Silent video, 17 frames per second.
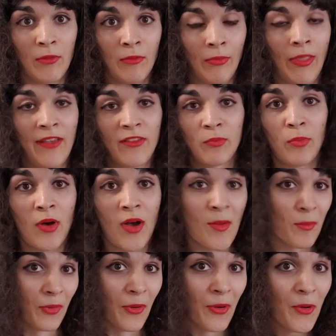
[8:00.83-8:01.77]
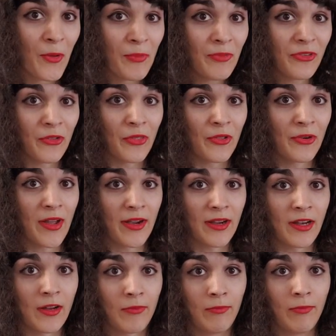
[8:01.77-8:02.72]
less bomb-prone, so they're
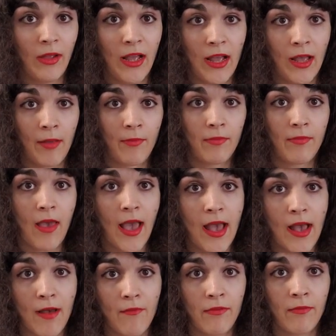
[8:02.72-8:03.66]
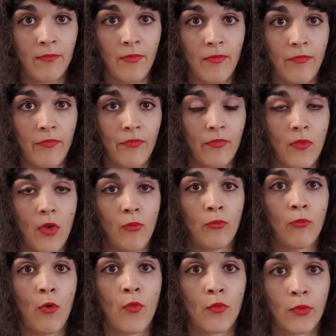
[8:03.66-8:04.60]
not going to
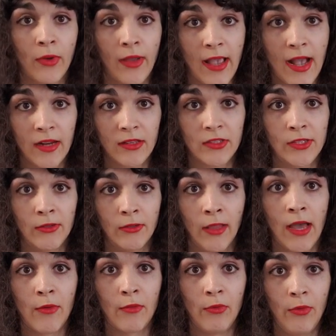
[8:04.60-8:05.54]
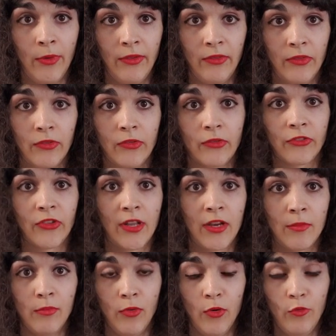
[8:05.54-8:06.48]
overreact to loud noises or
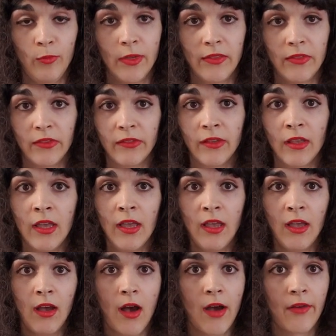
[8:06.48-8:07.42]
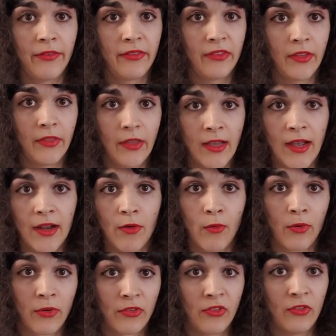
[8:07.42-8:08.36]
sudden movements. Obviously, the kind of
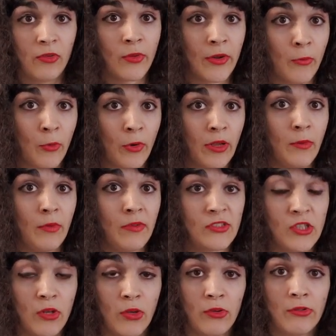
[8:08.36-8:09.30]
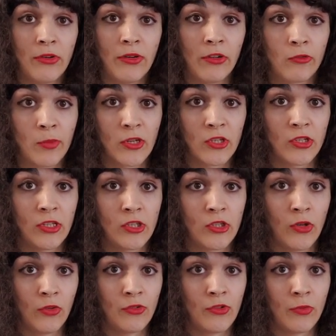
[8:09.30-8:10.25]
horses you want working with children, especially
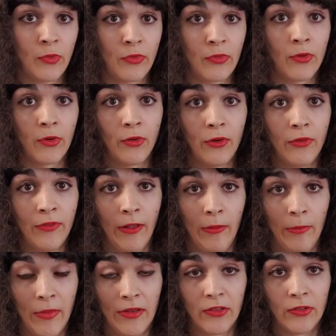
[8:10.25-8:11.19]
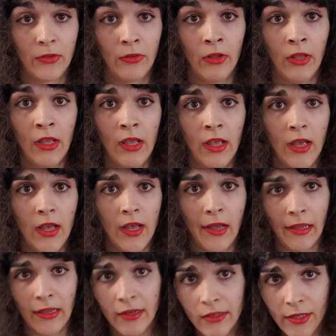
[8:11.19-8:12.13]
children with neurodevelopmental
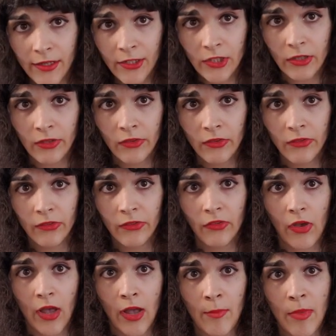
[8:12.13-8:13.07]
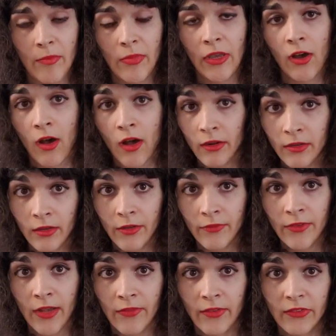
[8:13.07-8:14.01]
conditions, maybe
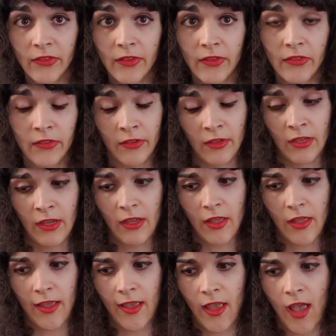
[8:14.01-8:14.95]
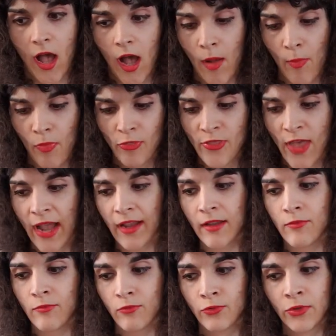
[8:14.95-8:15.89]
cognitive deficits, that
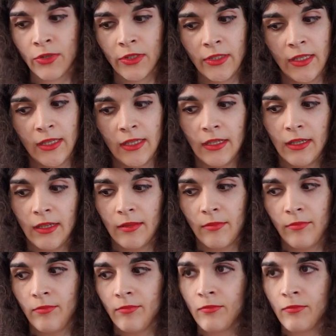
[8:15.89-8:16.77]
can really